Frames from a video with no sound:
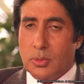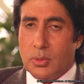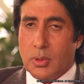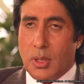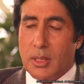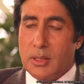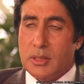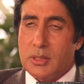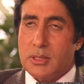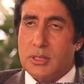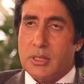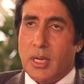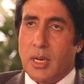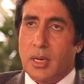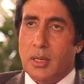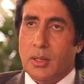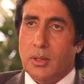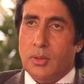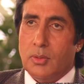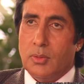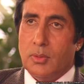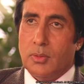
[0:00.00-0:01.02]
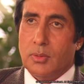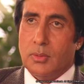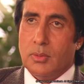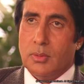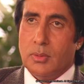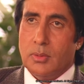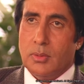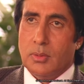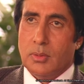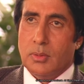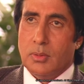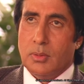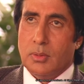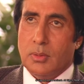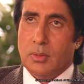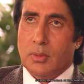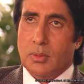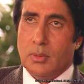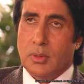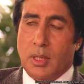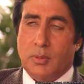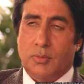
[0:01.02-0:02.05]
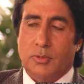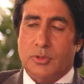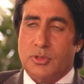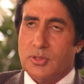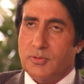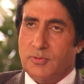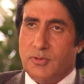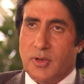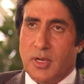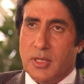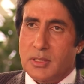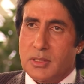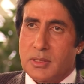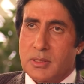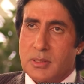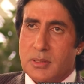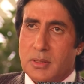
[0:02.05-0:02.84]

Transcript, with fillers: understand you, that would suffice.